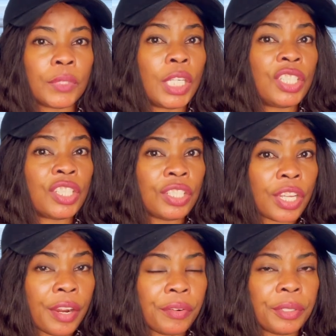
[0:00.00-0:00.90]

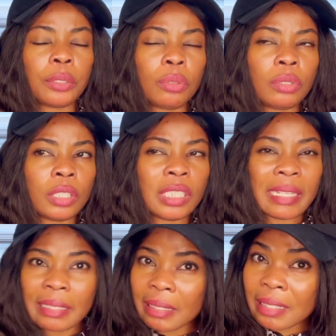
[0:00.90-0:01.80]
engineering, those in
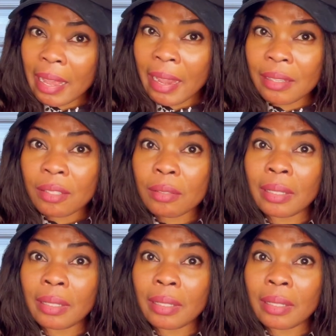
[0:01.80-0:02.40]
data science.